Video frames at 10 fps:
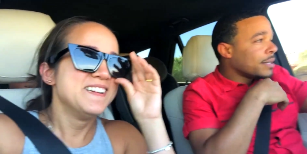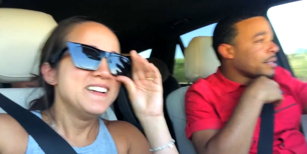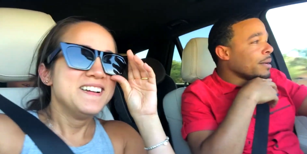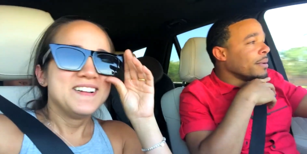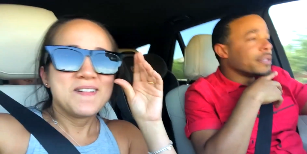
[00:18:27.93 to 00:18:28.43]

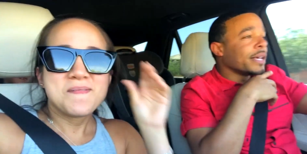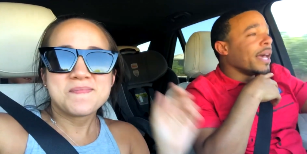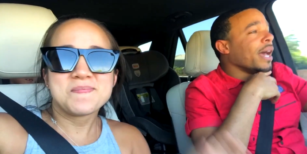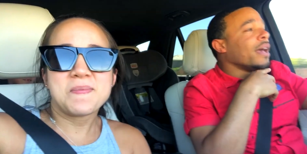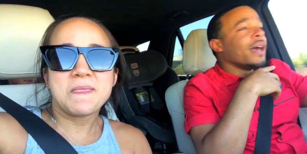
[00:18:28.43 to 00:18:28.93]
Speaker 1: Say, say
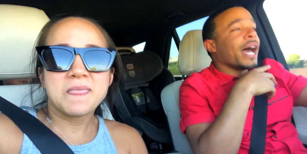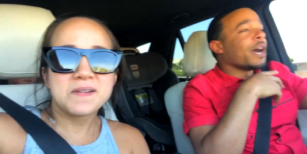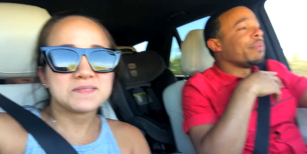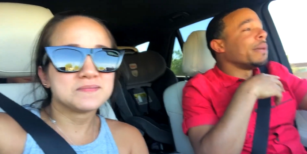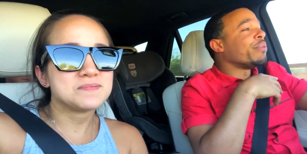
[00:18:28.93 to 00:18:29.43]
it. I
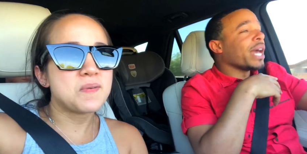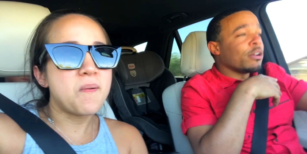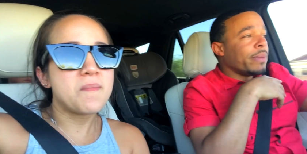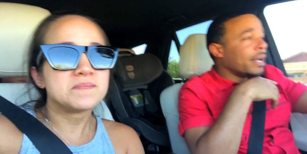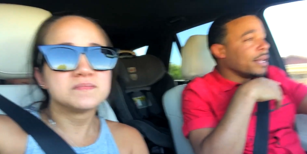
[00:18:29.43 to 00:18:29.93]
could play piano
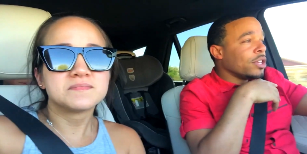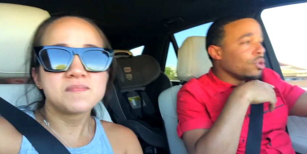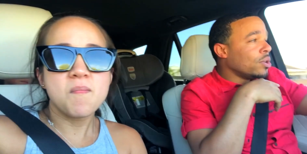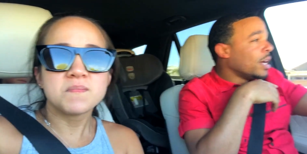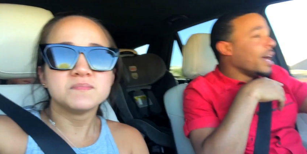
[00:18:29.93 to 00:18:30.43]
better than
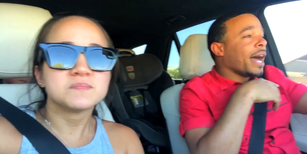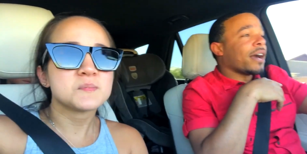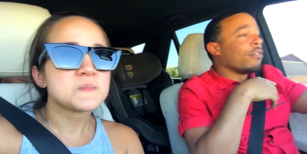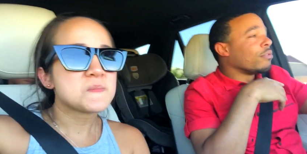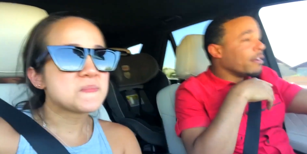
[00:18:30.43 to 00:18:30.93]
you. I
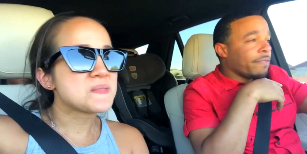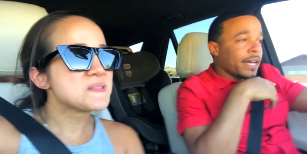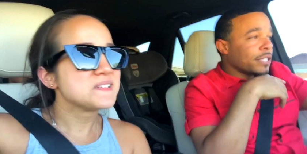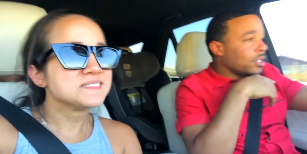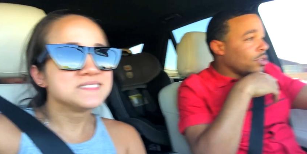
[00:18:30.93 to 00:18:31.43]
could run
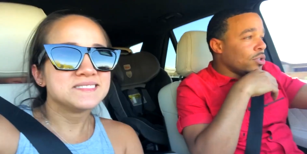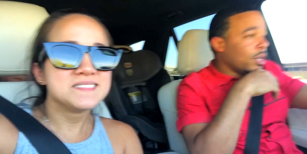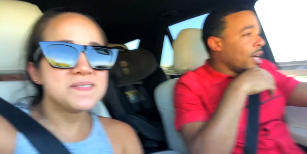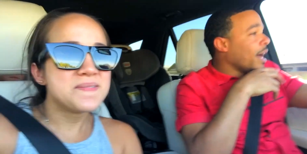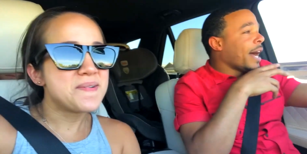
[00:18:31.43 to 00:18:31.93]
faster than you.
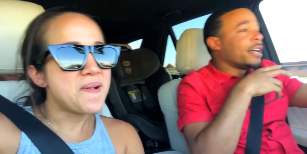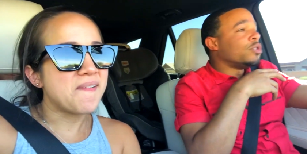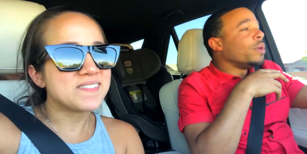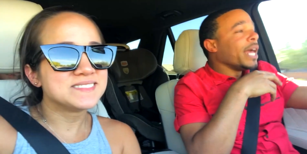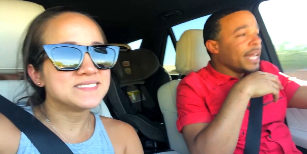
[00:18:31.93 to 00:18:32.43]
I could
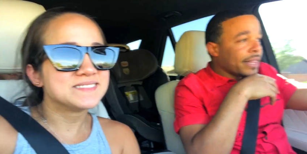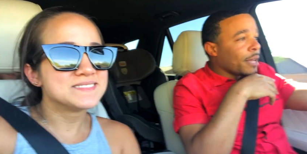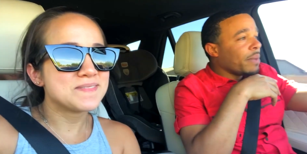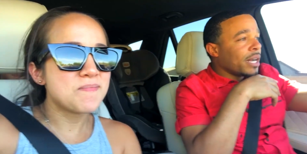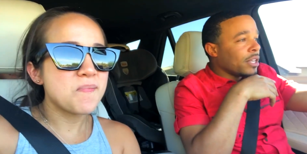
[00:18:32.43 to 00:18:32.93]
do
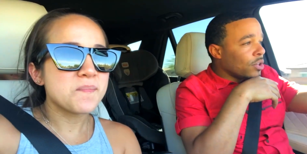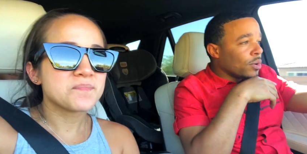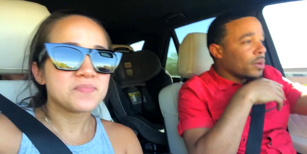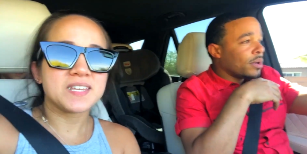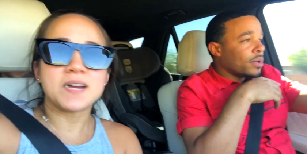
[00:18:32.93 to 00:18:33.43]
anything better than you.
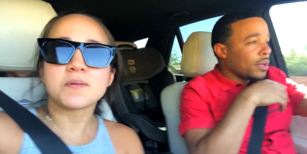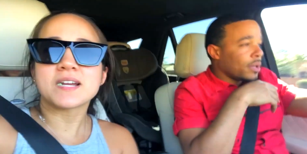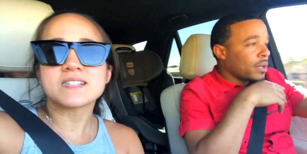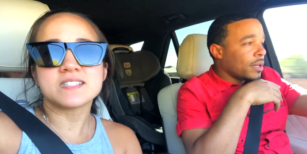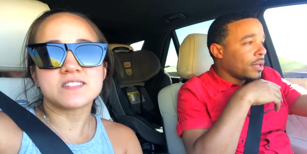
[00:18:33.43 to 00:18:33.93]
Speaker 2: Yeah, we
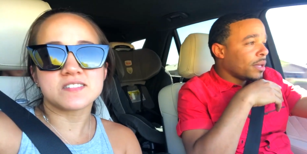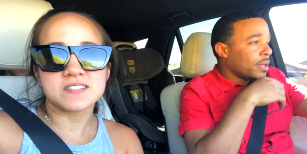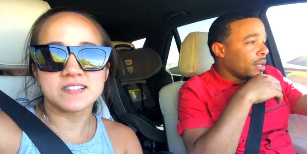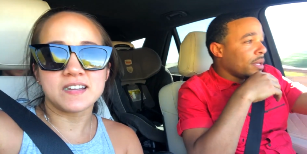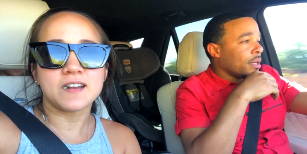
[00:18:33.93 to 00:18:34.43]
gotta teach our
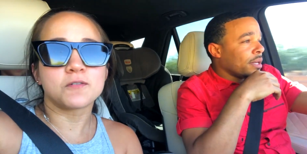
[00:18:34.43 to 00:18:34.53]
son how to